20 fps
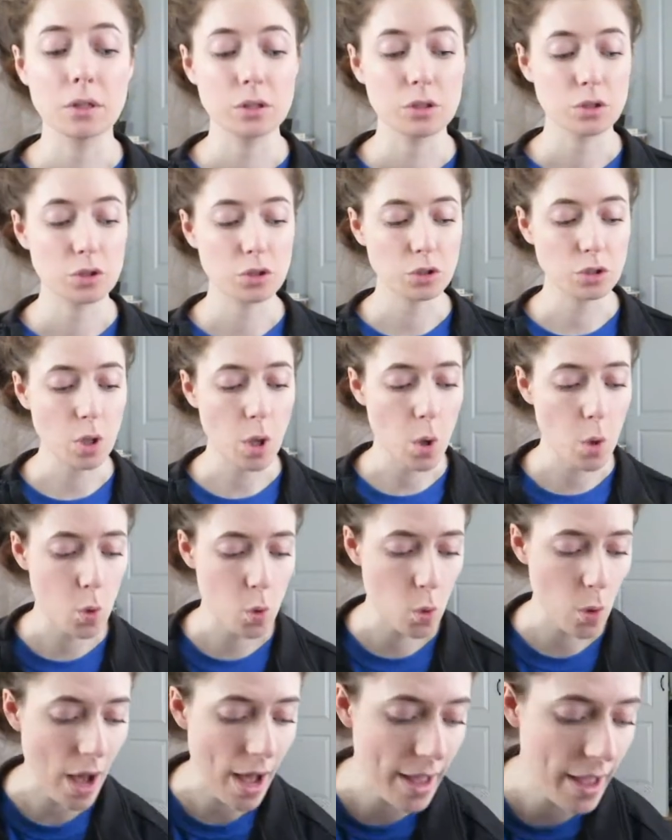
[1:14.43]
So
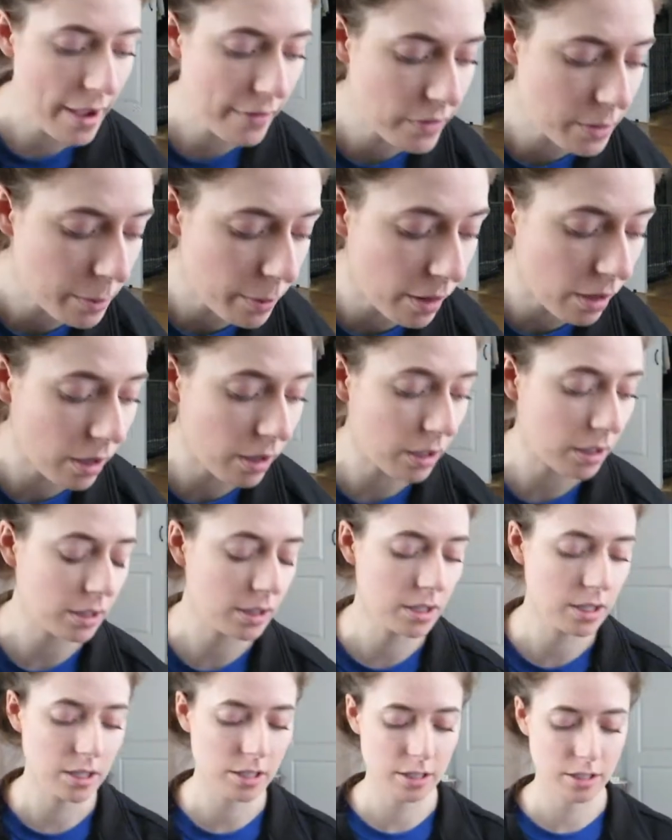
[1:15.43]
I have them all